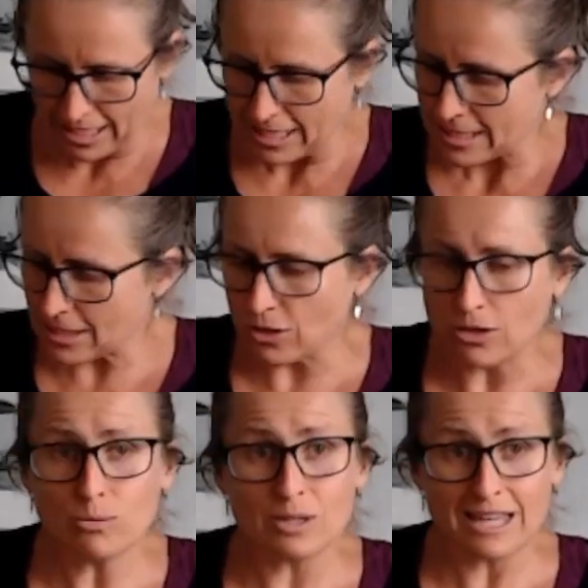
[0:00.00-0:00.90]
So
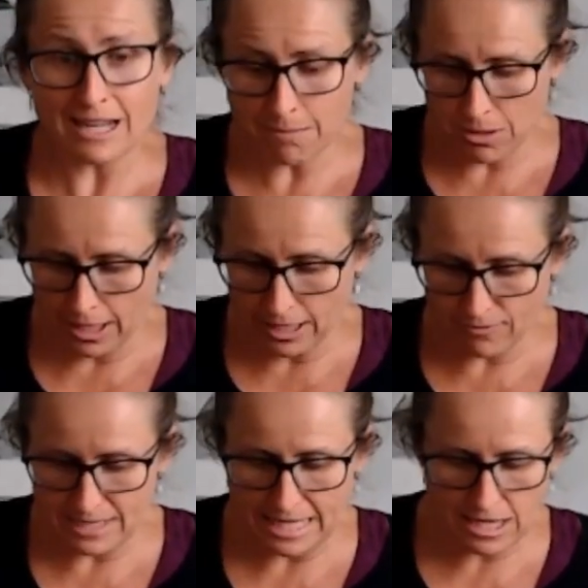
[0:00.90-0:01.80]
with that in mind, if
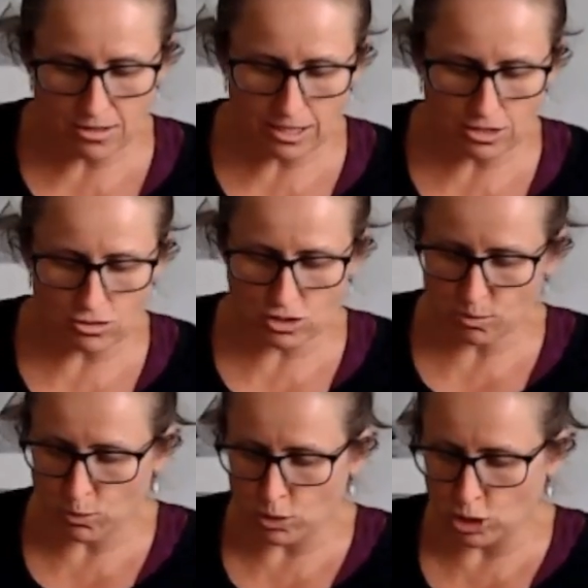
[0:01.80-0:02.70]
there's anything I can do to
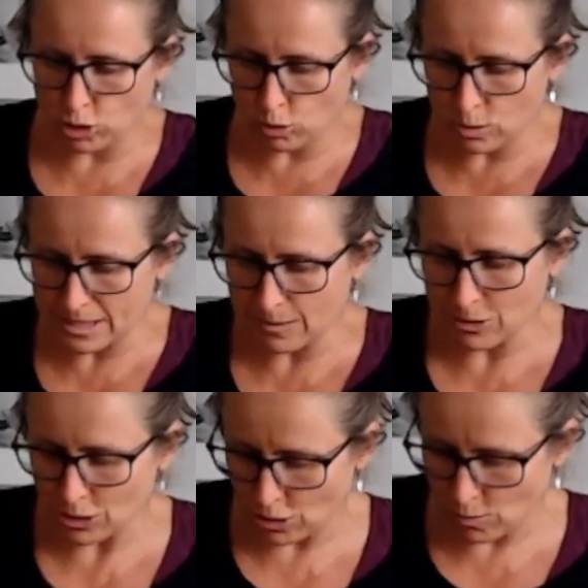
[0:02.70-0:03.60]
support you or someone
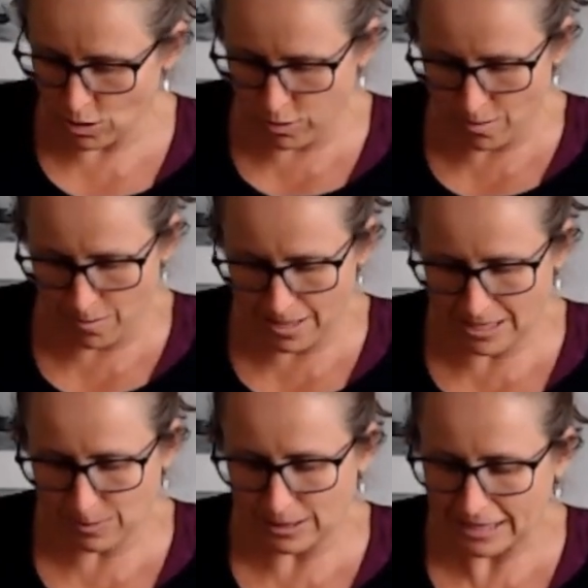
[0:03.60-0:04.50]
you know with a
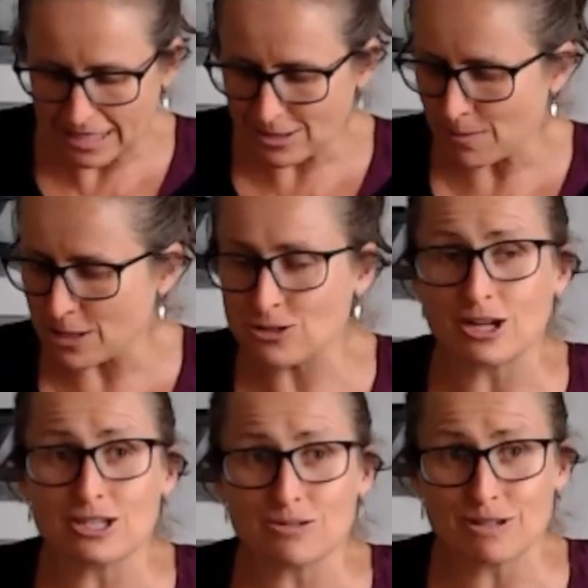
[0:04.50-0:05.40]
Thermomix, please don't be a
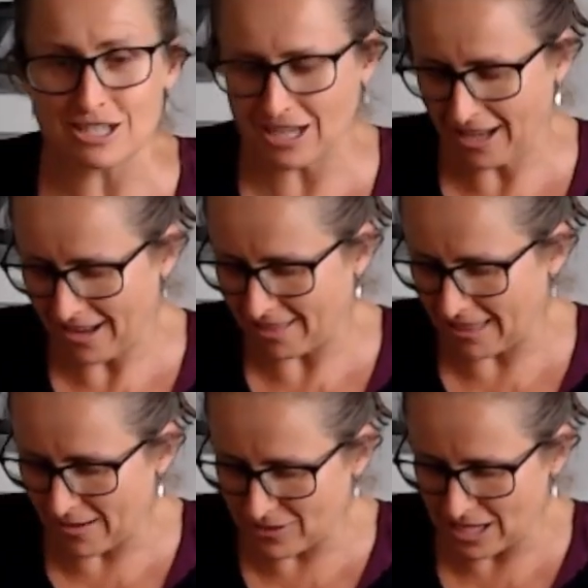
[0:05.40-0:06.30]
stranger, reach out. I
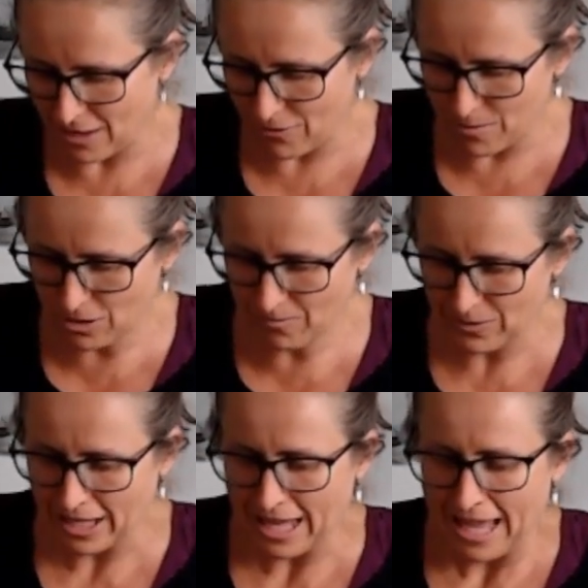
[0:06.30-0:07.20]
love to hear from you.
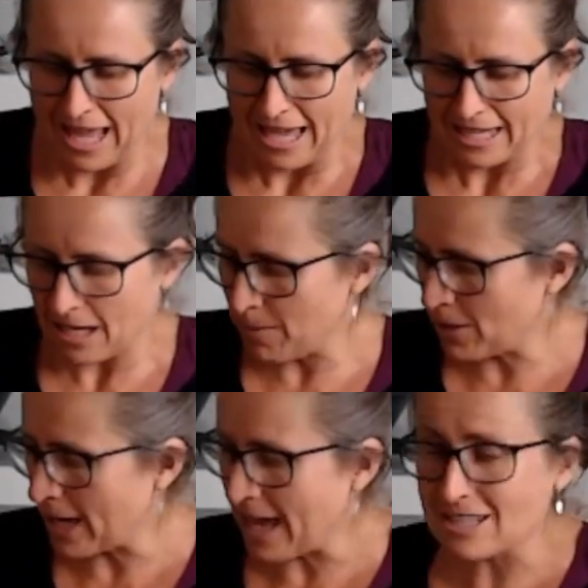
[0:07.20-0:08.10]
Keep an
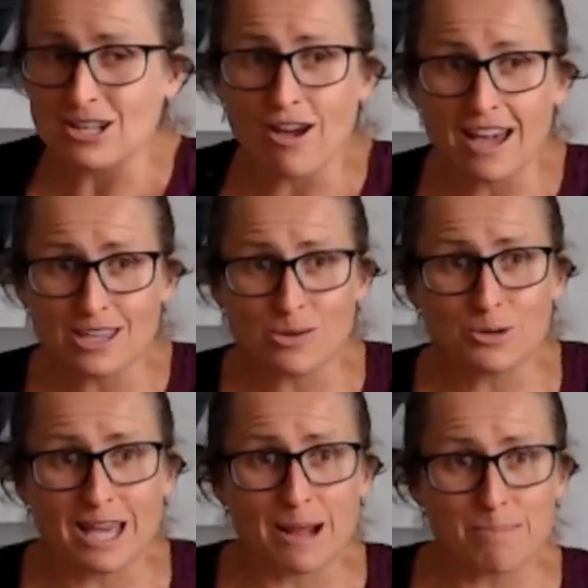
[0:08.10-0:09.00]
eye out tonight. You will
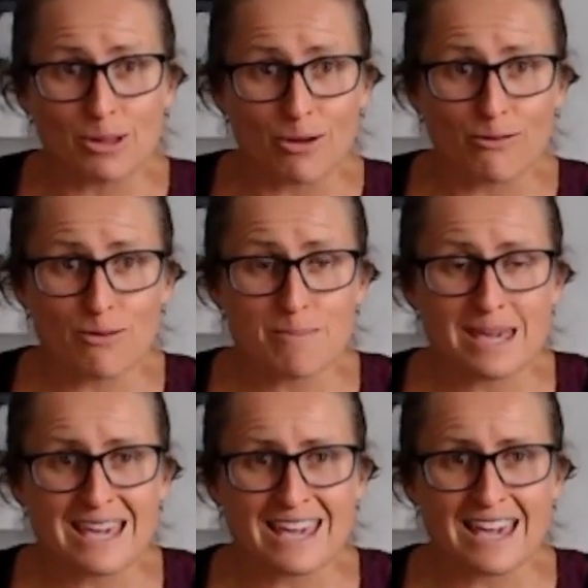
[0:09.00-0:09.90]
get a blog from
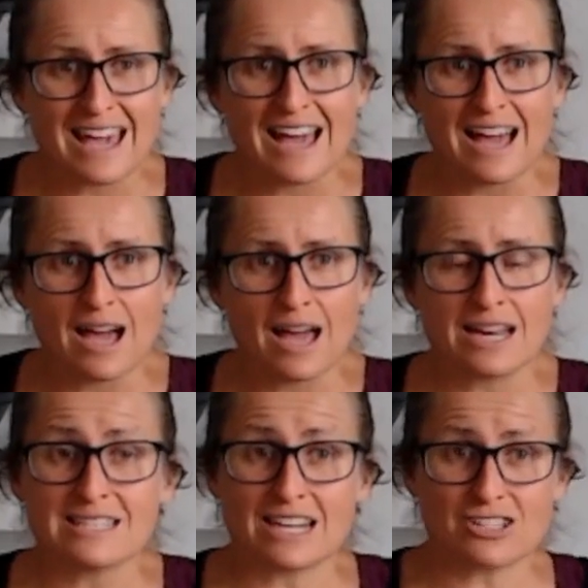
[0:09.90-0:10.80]
me, uh, and
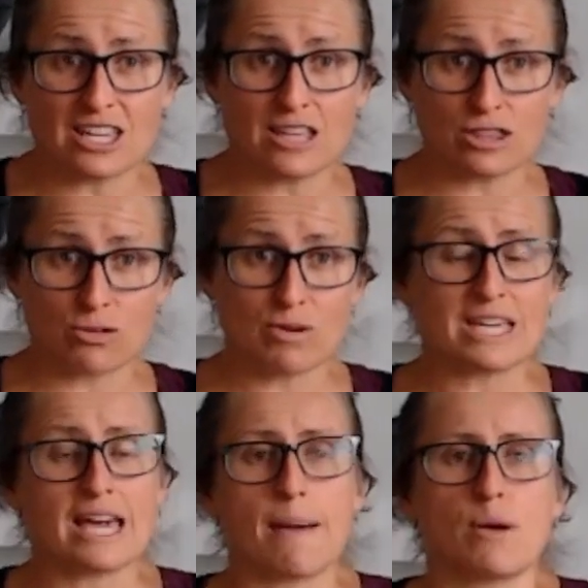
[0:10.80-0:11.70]
it's actually the
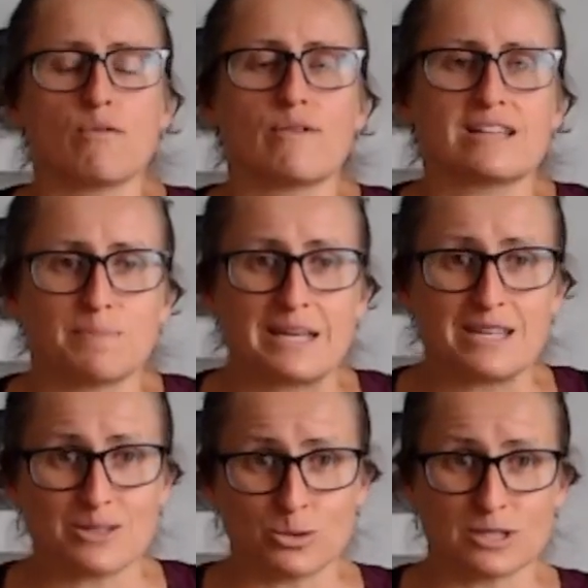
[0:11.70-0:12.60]
recap of our speedy
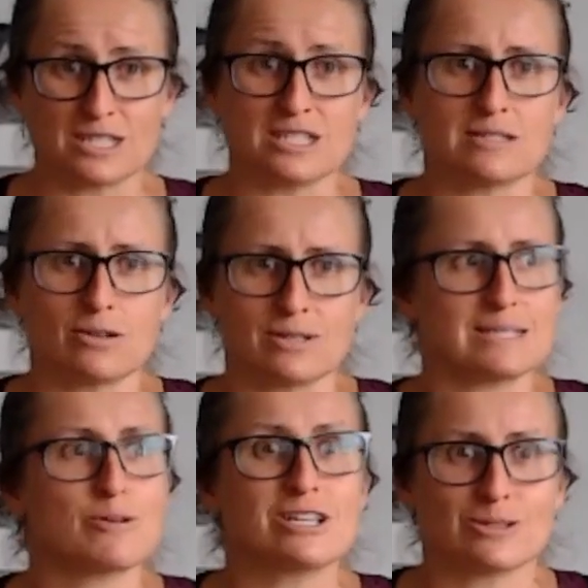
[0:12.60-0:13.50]
sauces, no,
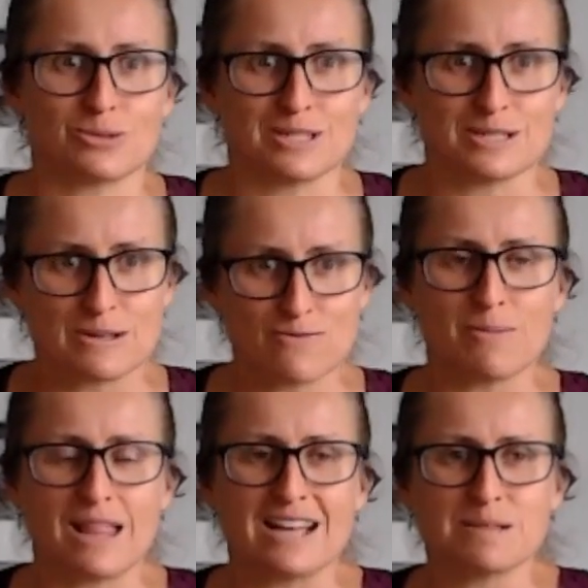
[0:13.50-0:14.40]
spring sauces from
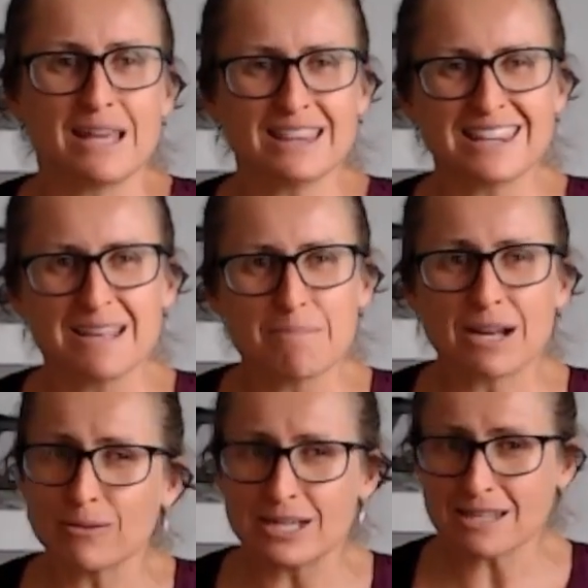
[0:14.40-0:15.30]
last month. But
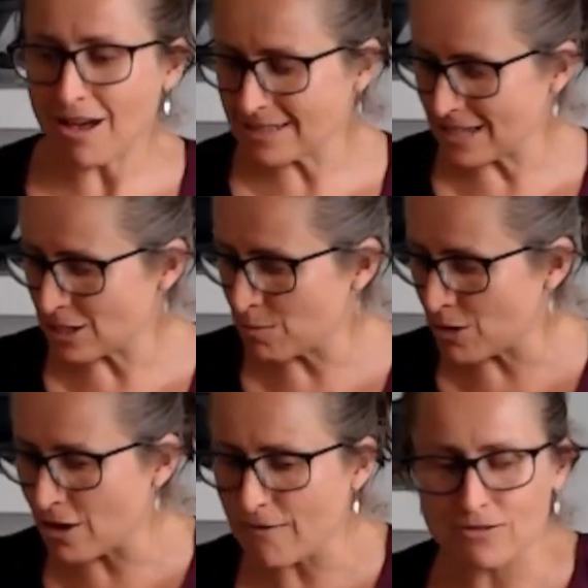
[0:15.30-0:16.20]
otherwise, I'll see you
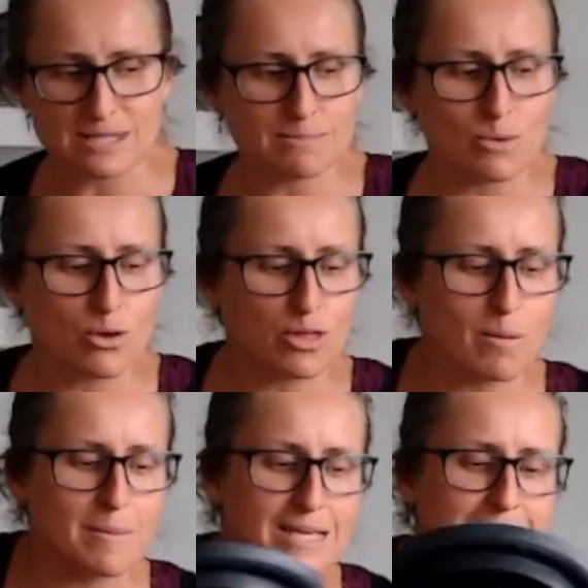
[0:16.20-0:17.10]
tomorrow for some more
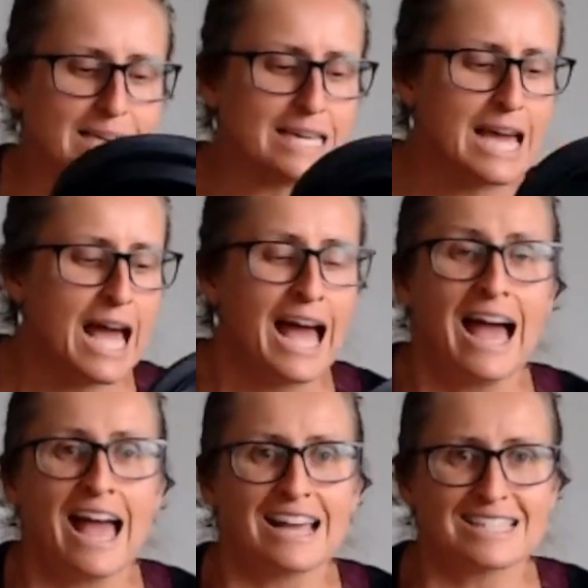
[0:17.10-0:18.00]
Thermomixing.
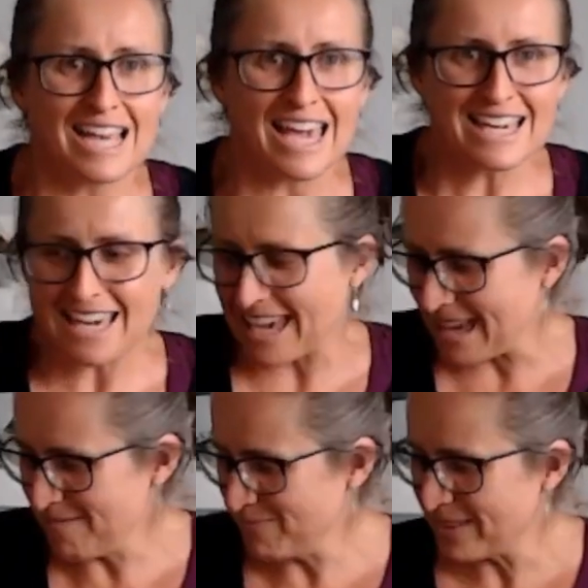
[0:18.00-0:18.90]
Take
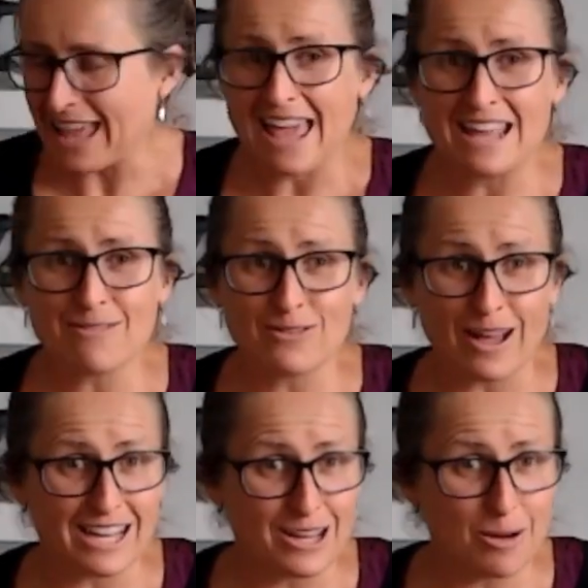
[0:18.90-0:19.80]
care, and if I
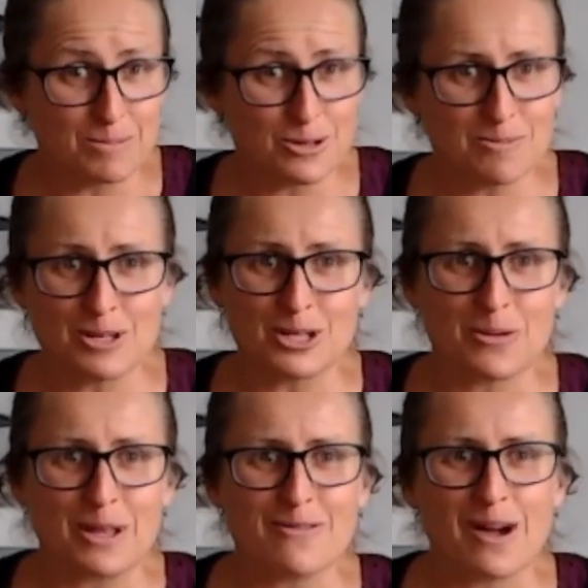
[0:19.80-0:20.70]
can help you, you know
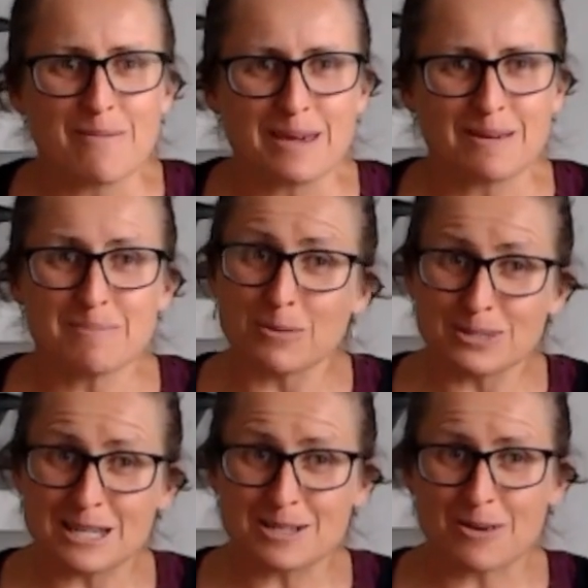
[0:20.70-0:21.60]
where to find me. But we'll
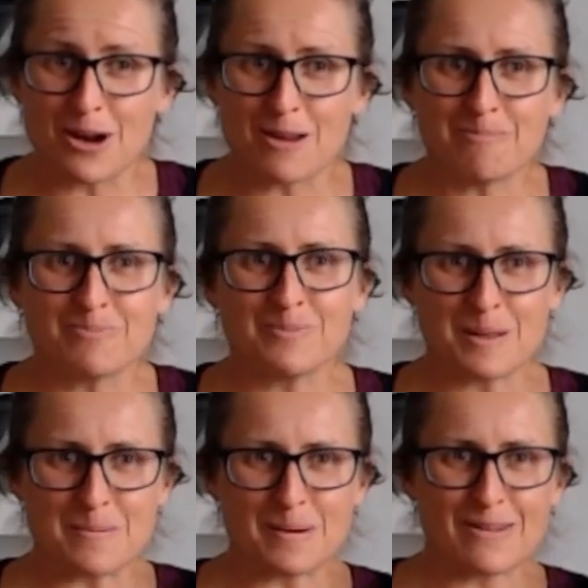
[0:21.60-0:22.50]
see you tomorrow.
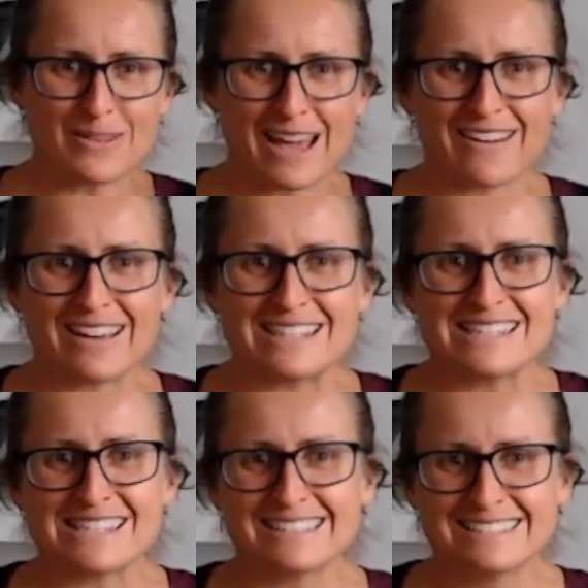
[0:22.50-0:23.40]
Bye for now, guys.